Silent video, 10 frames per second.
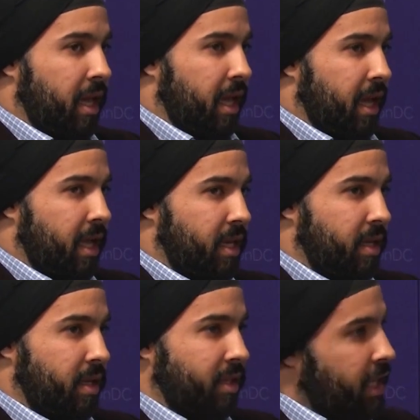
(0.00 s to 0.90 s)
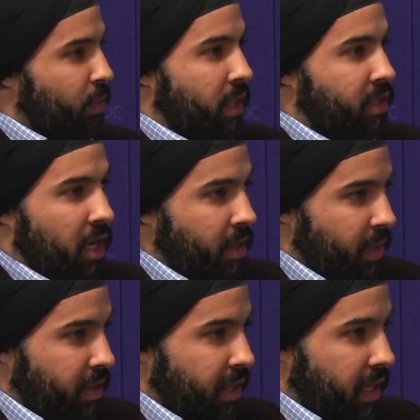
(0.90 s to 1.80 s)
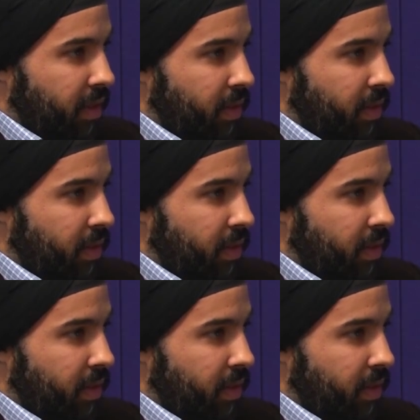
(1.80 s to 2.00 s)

and they don't want to talk about that,